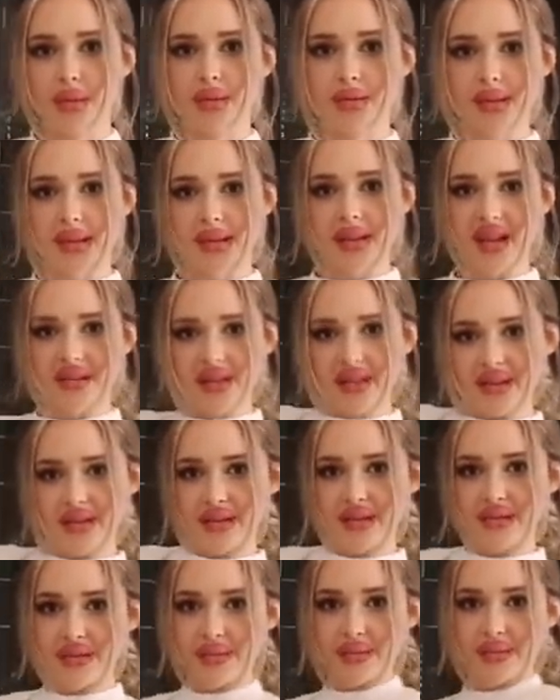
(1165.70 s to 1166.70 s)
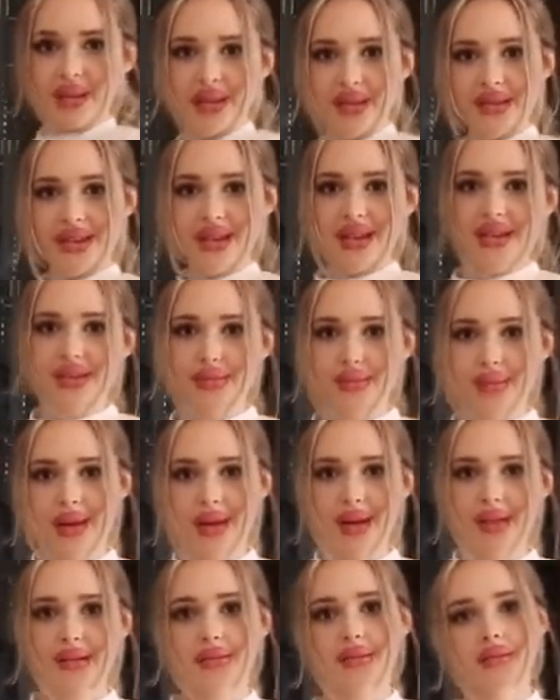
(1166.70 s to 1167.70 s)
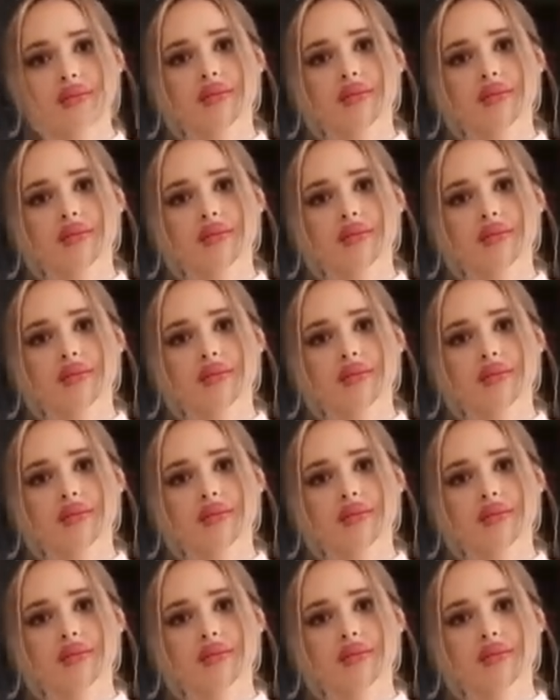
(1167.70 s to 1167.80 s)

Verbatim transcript: poses coming through from modeling in Japan.